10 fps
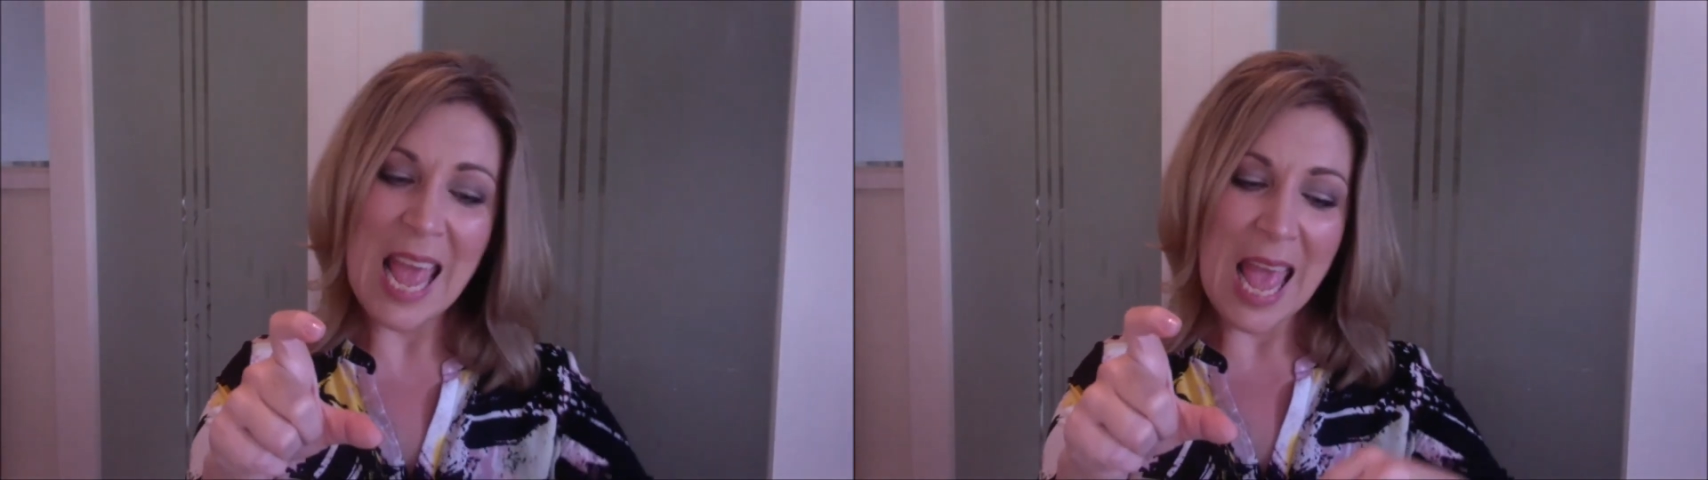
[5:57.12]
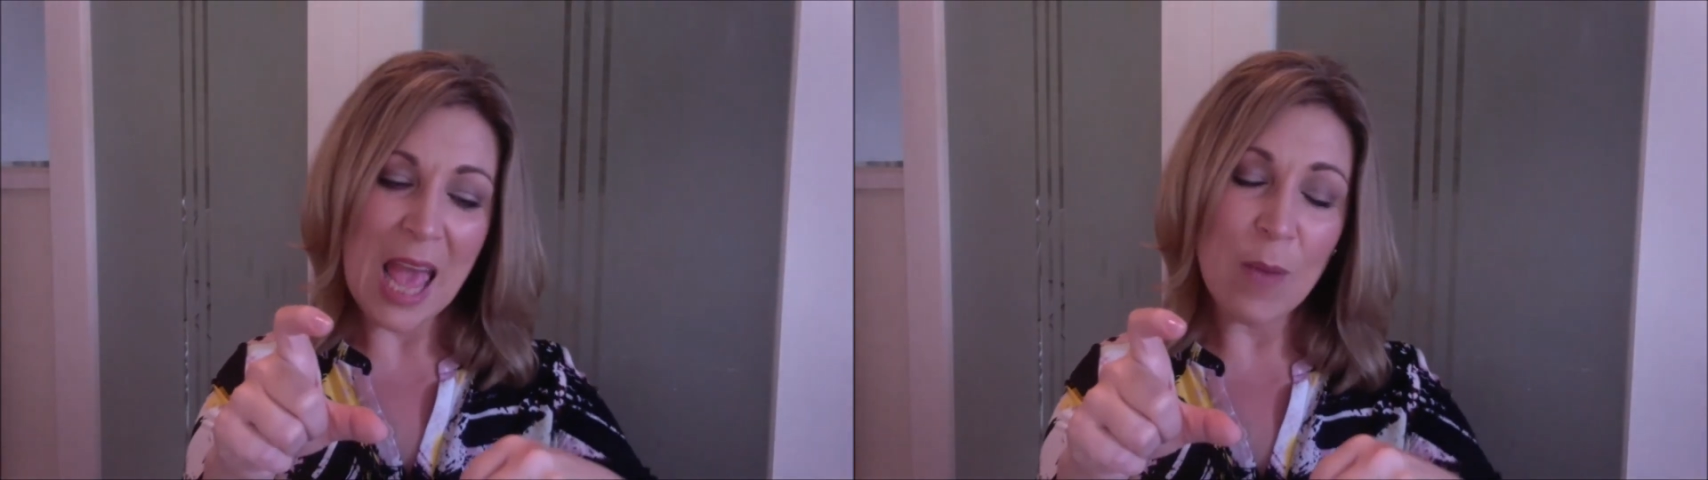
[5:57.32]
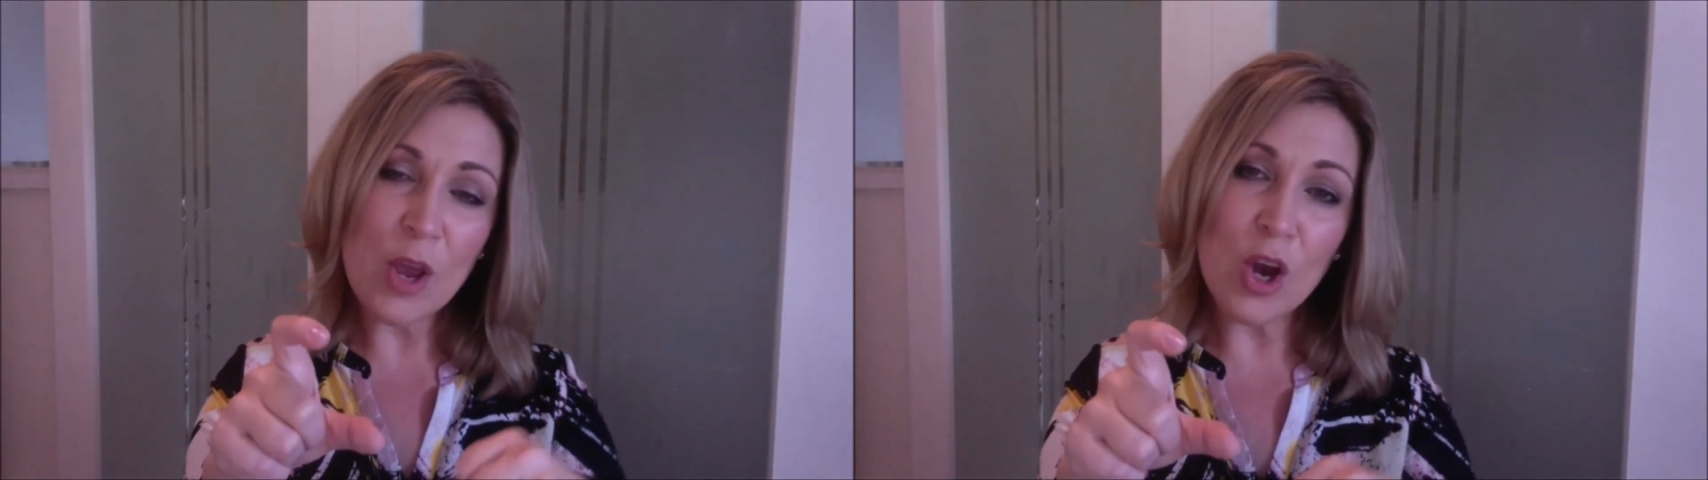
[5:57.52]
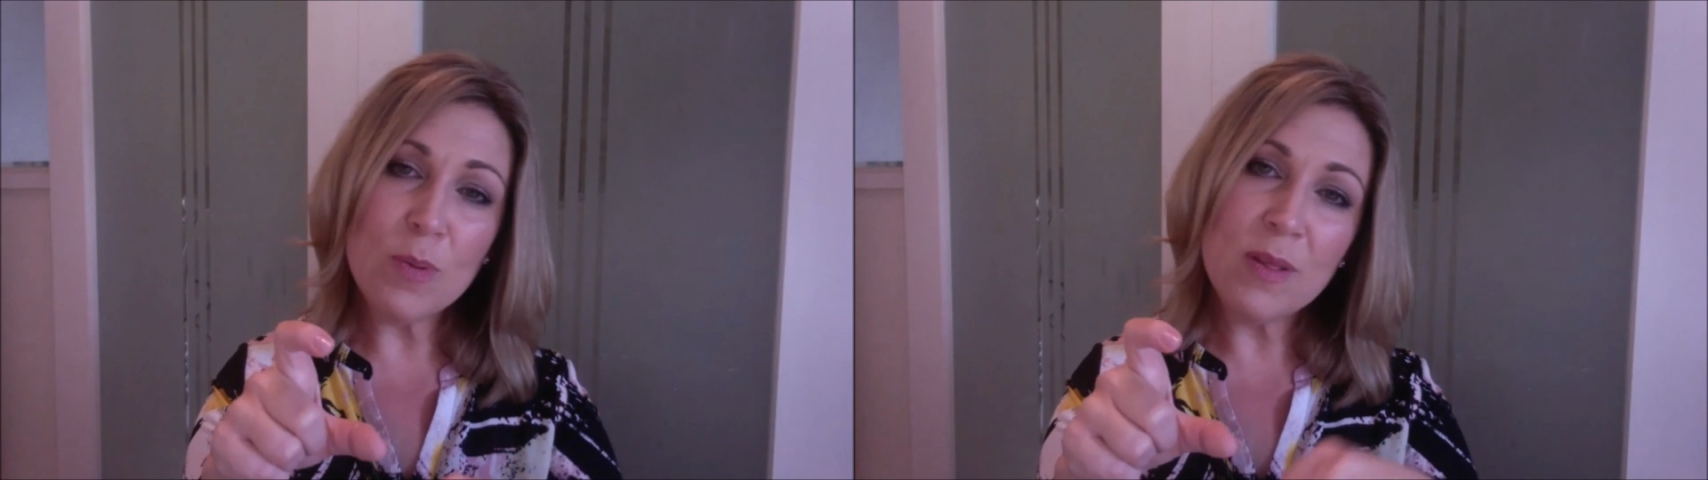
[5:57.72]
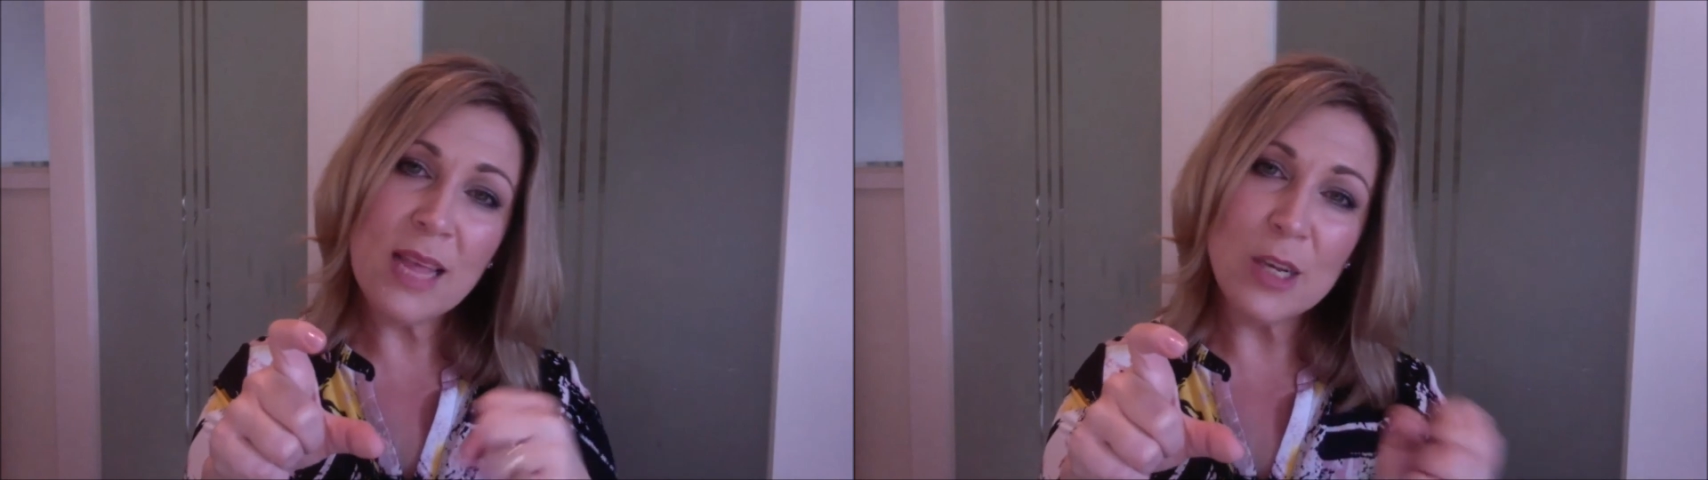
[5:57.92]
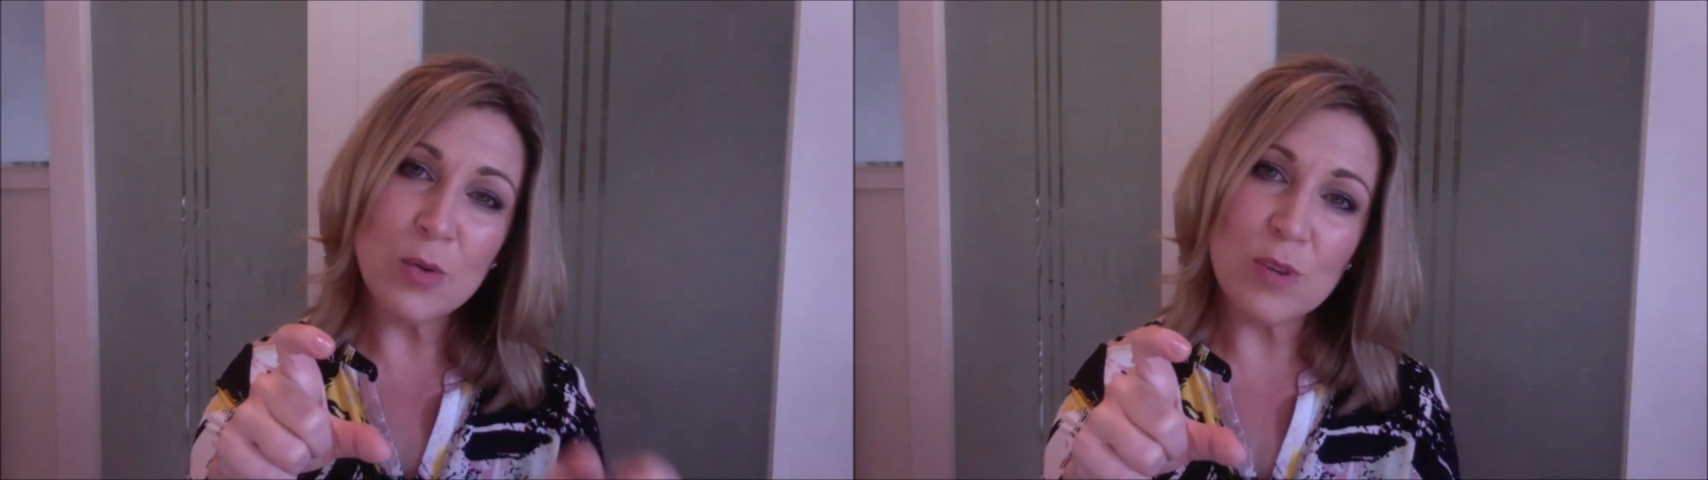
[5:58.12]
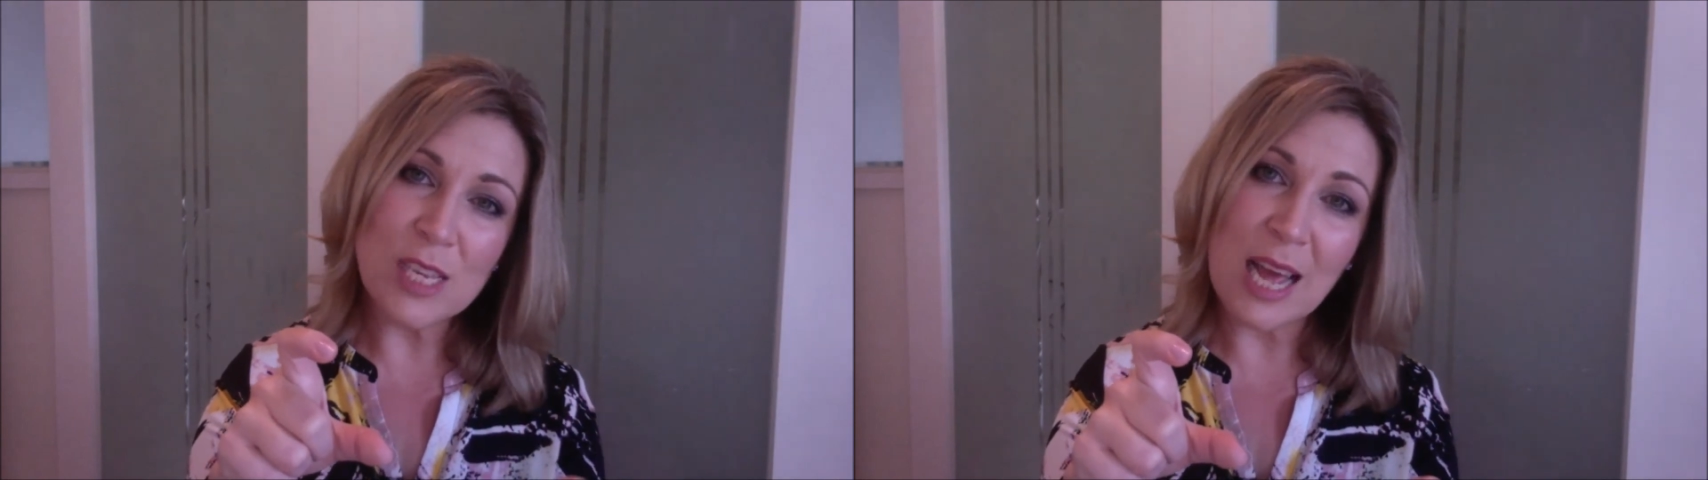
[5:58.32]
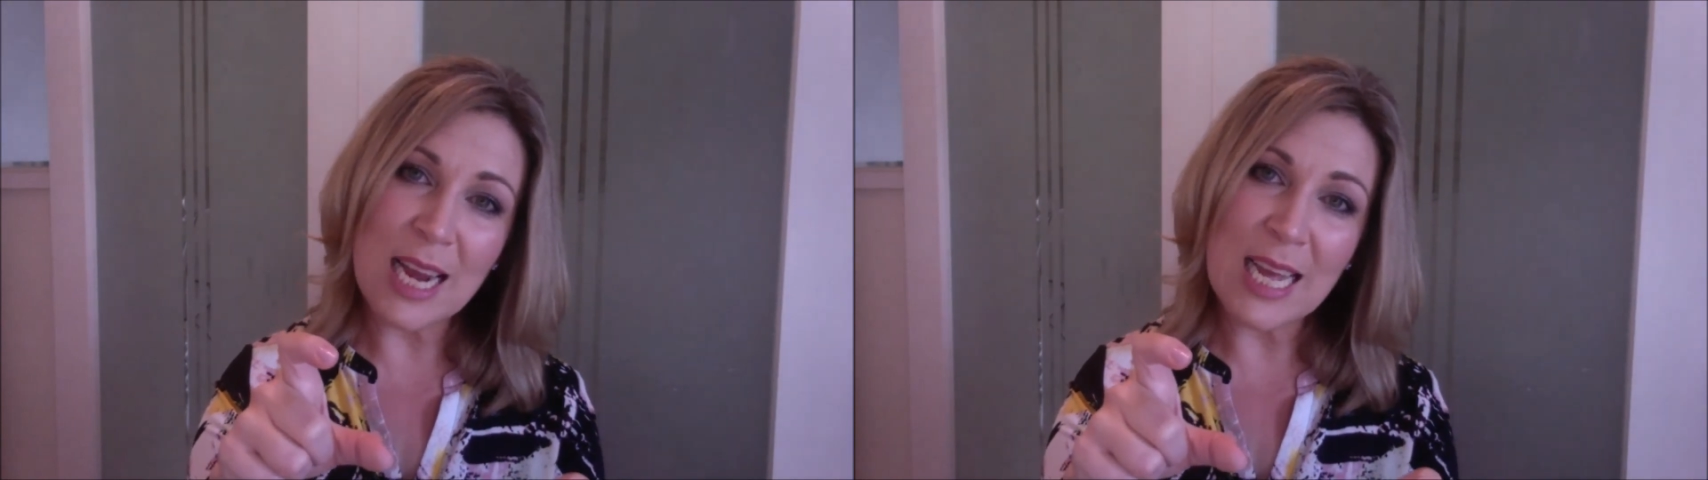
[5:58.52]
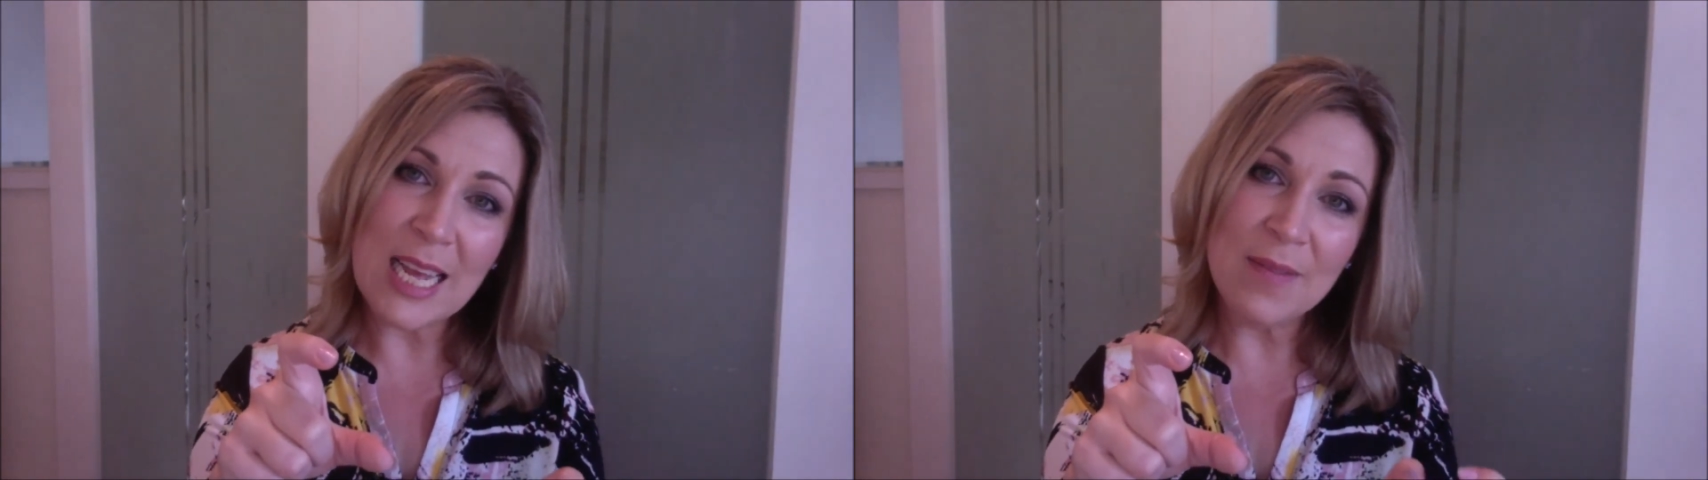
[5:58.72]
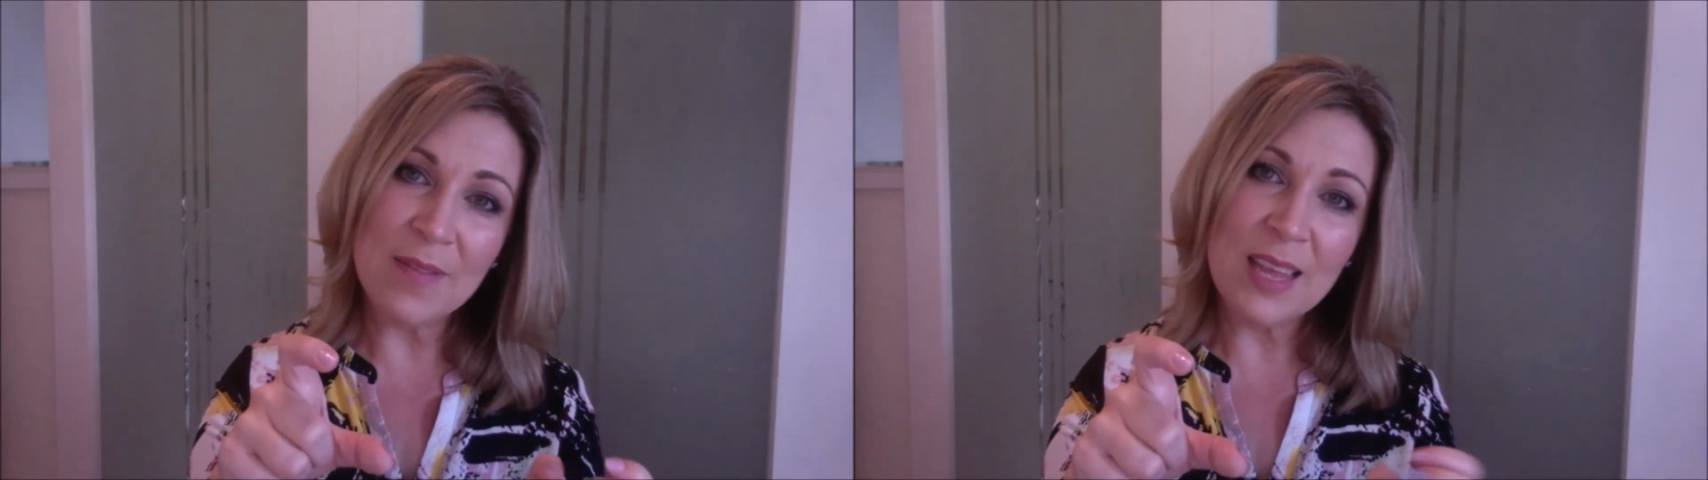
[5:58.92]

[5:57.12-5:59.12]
and we open that door slightly,